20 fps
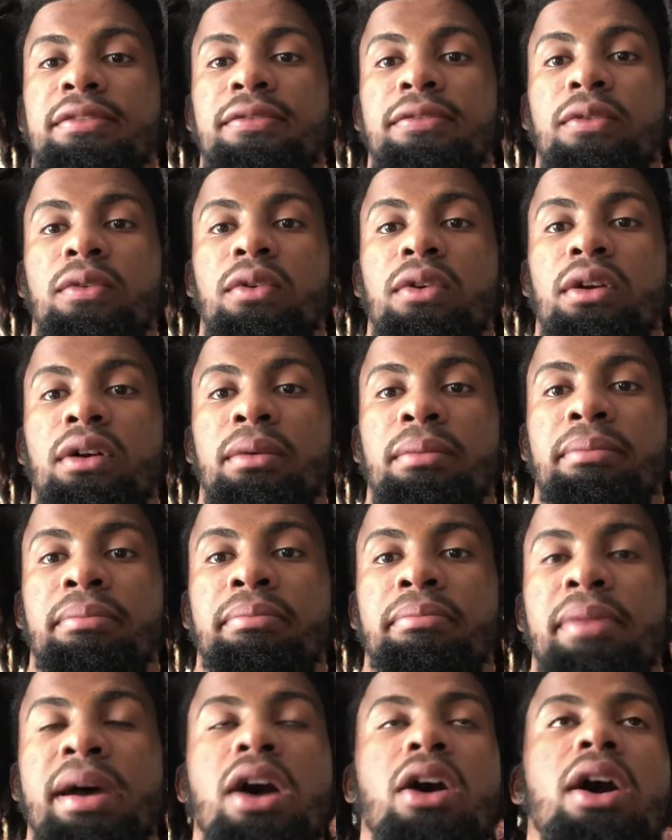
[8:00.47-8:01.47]
for
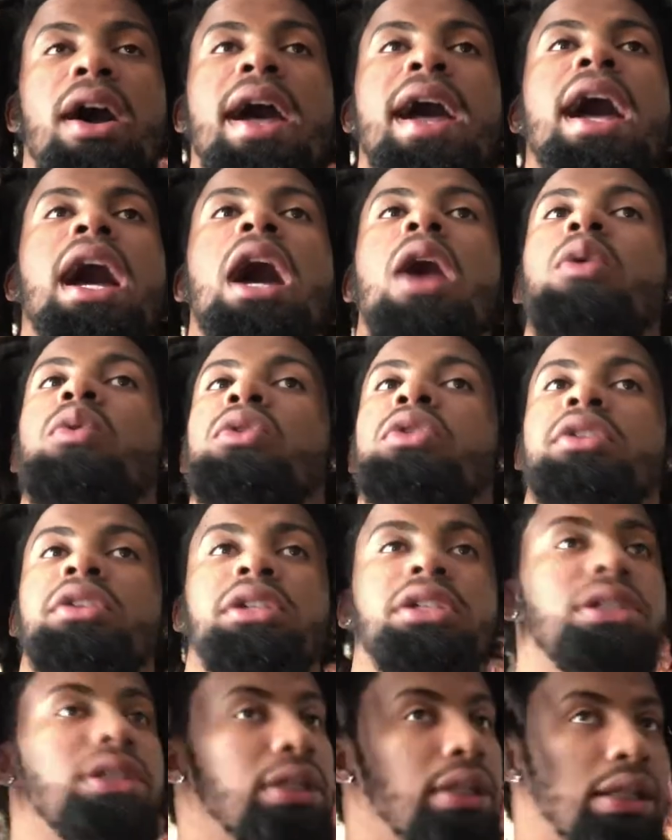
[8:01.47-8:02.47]
about
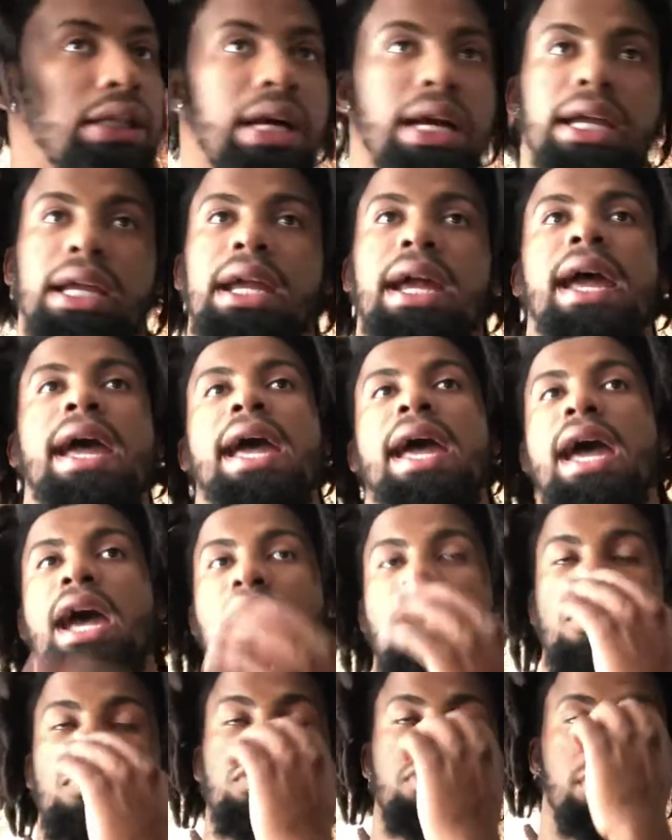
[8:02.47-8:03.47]
hours, like
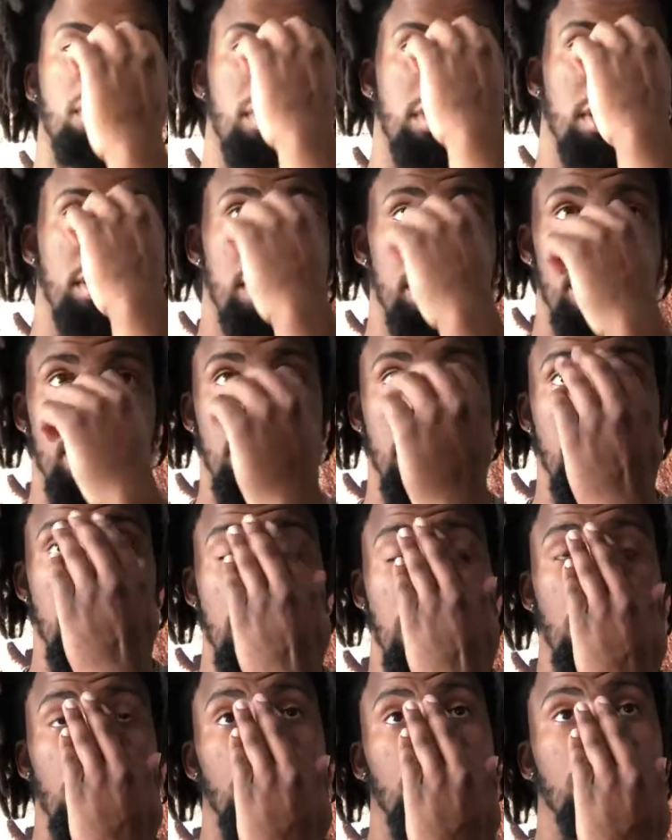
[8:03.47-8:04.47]
hours.
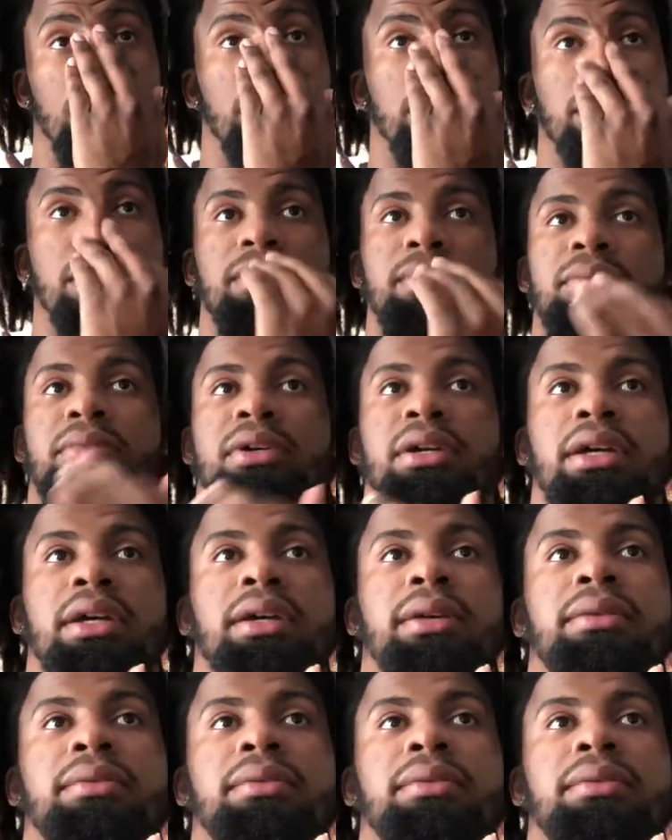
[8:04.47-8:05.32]
But